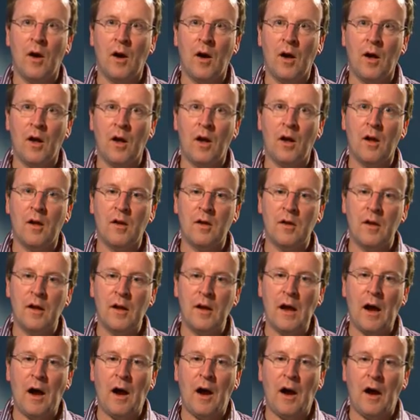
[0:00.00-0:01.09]

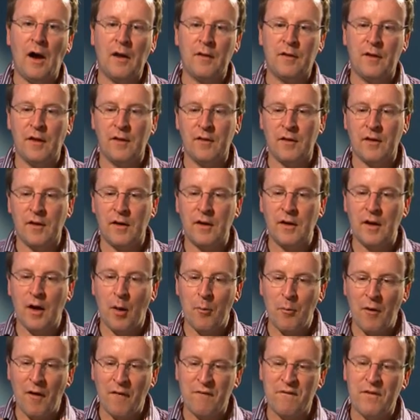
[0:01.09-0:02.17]
I think that
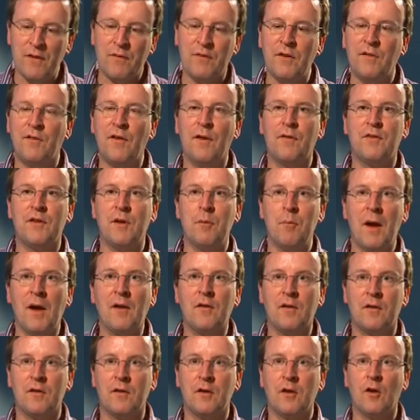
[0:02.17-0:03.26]
a 50-50
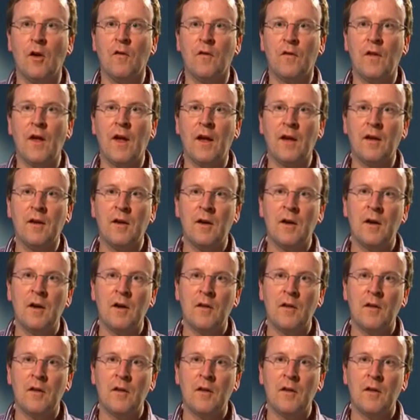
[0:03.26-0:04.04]
mix is a good thing.